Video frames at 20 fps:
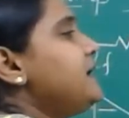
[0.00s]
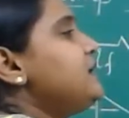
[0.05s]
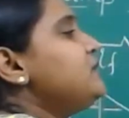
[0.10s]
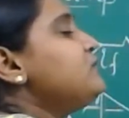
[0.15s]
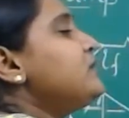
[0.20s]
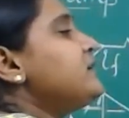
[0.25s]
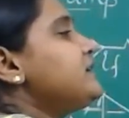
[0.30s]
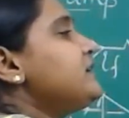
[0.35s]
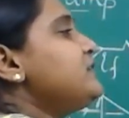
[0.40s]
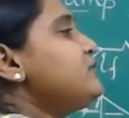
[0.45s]

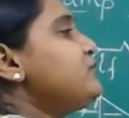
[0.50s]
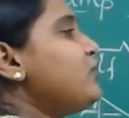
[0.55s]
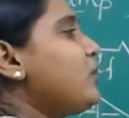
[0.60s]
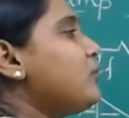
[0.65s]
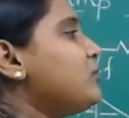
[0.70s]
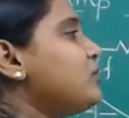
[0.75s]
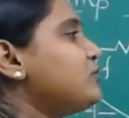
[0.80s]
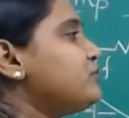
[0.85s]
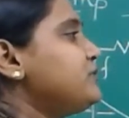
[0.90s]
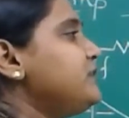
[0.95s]
inverted form
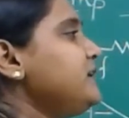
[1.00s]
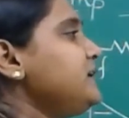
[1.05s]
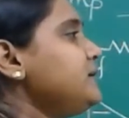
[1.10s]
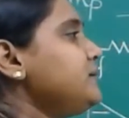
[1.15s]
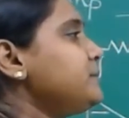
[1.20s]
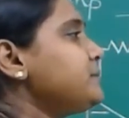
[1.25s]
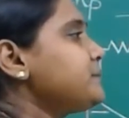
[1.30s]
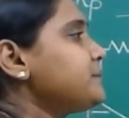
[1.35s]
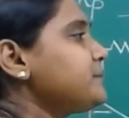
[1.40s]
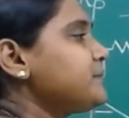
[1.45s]
of
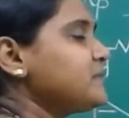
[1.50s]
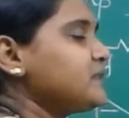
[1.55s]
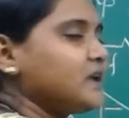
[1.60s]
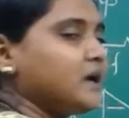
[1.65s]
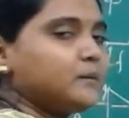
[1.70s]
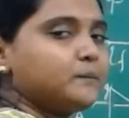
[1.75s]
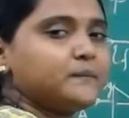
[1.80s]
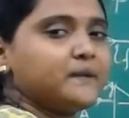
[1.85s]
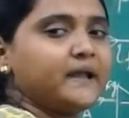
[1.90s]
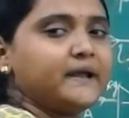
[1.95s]
the
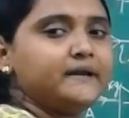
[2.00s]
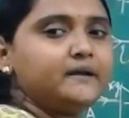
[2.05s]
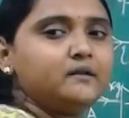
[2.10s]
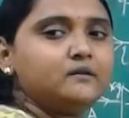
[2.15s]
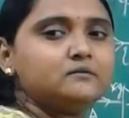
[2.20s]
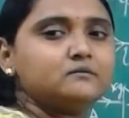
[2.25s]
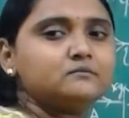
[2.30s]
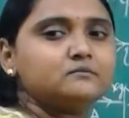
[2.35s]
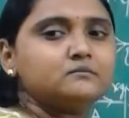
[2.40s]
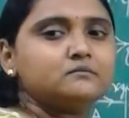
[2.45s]

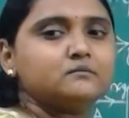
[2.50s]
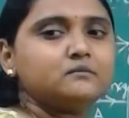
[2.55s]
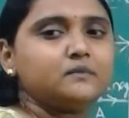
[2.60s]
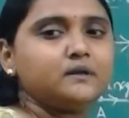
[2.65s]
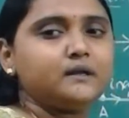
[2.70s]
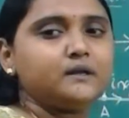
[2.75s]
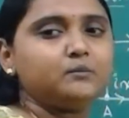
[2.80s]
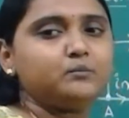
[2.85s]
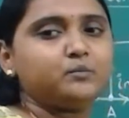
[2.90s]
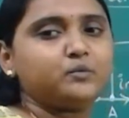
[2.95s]
applied
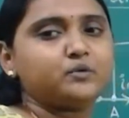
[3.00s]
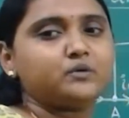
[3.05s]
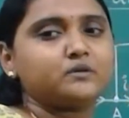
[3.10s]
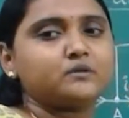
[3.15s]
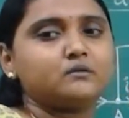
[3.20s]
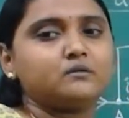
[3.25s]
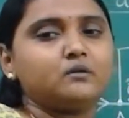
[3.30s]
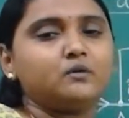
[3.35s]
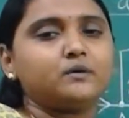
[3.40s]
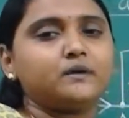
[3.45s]
input.
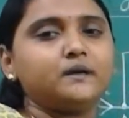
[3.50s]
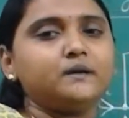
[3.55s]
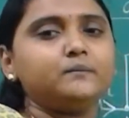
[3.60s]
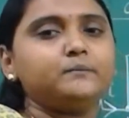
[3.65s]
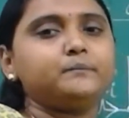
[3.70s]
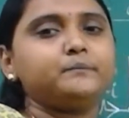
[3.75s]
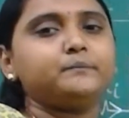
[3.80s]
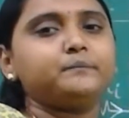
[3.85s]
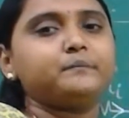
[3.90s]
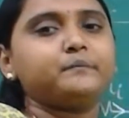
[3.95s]
Okay.
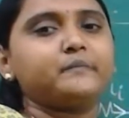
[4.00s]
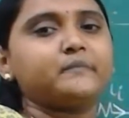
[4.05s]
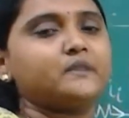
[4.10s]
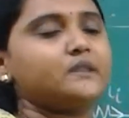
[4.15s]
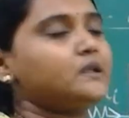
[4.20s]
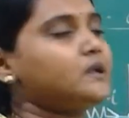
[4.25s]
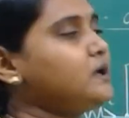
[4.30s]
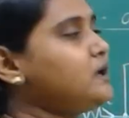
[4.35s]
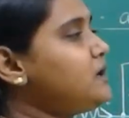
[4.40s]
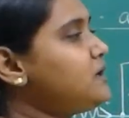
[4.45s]

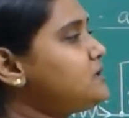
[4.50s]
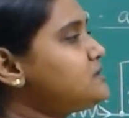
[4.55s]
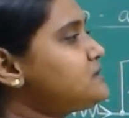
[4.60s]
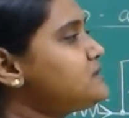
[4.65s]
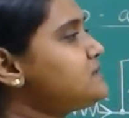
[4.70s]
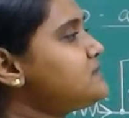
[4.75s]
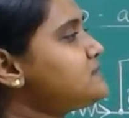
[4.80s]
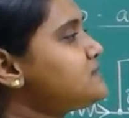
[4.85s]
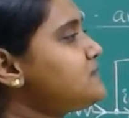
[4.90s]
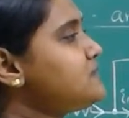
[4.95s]
So
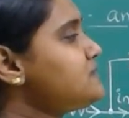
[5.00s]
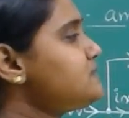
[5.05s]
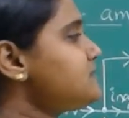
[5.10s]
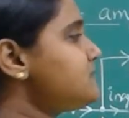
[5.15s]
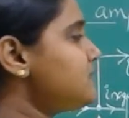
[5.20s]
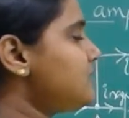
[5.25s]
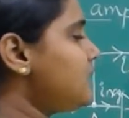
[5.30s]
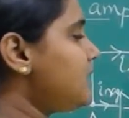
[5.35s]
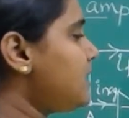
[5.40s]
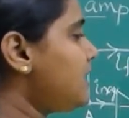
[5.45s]
this is
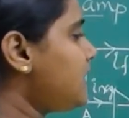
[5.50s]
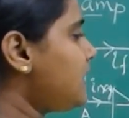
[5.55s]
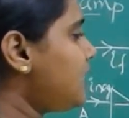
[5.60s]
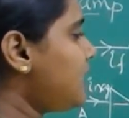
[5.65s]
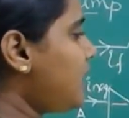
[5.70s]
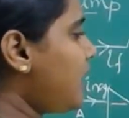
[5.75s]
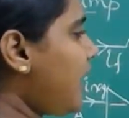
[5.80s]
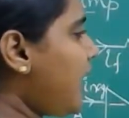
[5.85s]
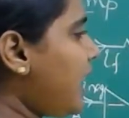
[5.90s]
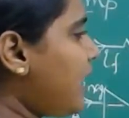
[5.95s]

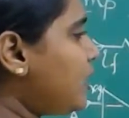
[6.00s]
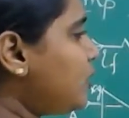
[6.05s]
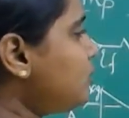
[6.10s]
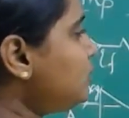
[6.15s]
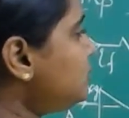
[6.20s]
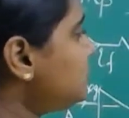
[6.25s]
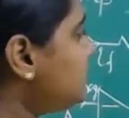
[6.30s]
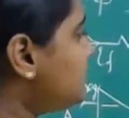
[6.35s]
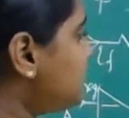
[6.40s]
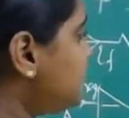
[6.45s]

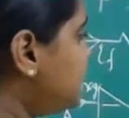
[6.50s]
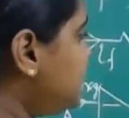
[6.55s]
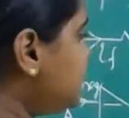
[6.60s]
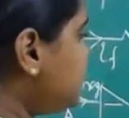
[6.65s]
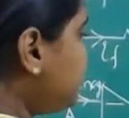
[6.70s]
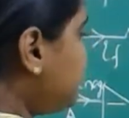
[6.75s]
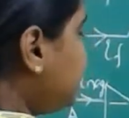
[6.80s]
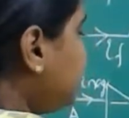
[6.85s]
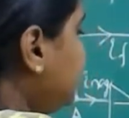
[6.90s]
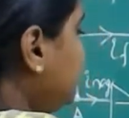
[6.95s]
how this
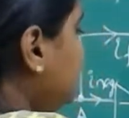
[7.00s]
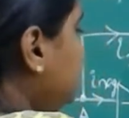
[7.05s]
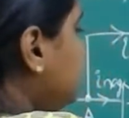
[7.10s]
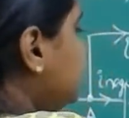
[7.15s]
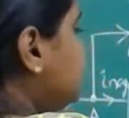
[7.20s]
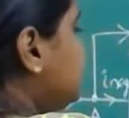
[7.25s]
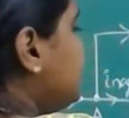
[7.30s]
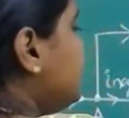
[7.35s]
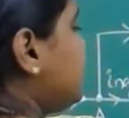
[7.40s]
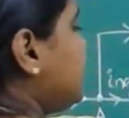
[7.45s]
particular
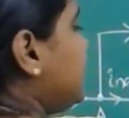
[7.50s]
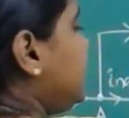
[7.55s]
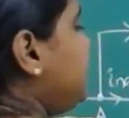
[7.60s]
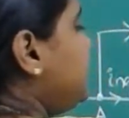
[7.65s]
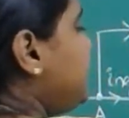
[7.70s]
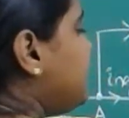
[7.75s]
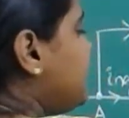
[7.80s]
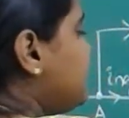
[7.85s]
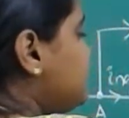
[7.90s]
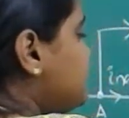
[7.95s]
circuit
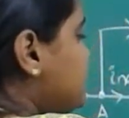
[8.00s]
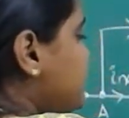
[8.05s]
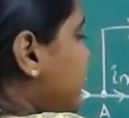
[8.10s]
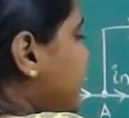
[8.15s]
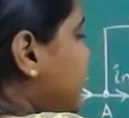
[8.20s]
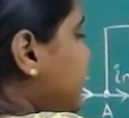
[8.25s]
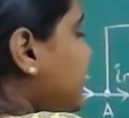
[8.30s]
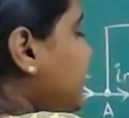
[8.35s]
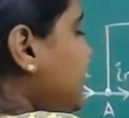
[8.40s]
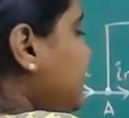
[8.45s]
becomes
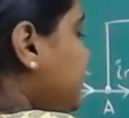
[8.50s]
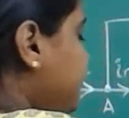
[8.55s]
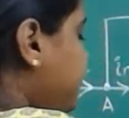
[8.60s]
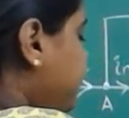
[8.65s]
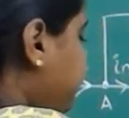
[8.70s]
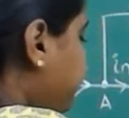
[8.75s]
very,